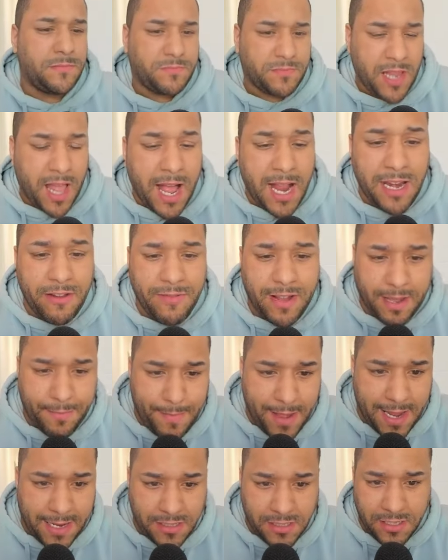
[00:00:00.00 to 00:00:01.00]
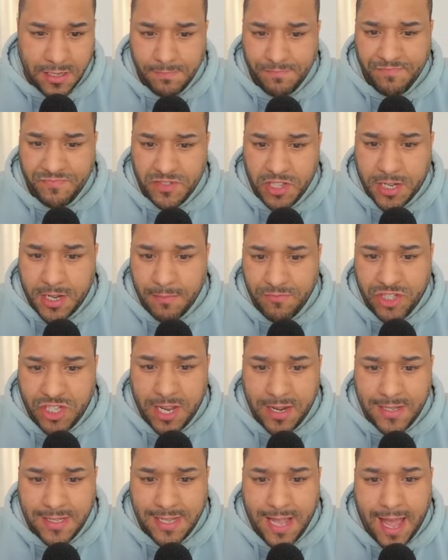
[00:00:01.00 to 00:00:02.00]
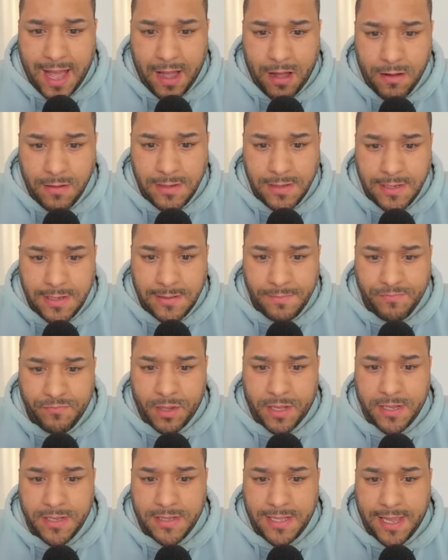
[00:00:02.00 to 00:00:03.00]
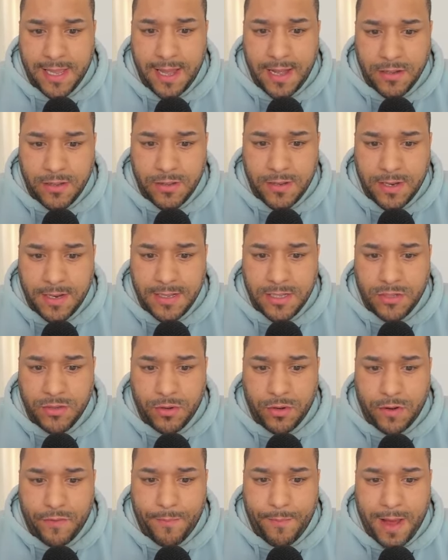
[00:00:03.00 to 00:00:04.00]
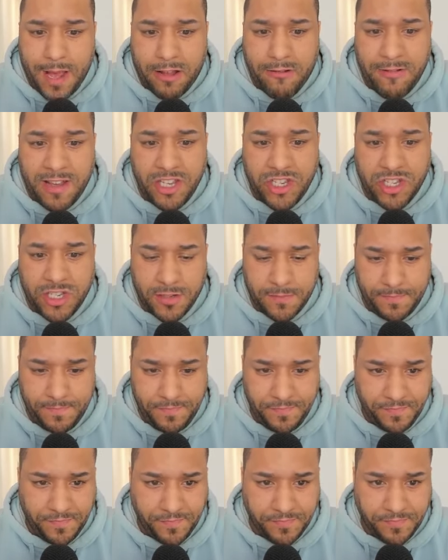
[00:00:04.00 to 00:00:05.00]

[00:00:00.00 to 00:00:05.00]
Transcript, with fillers: highly recommend you come check this out because they are doing this sort of migration.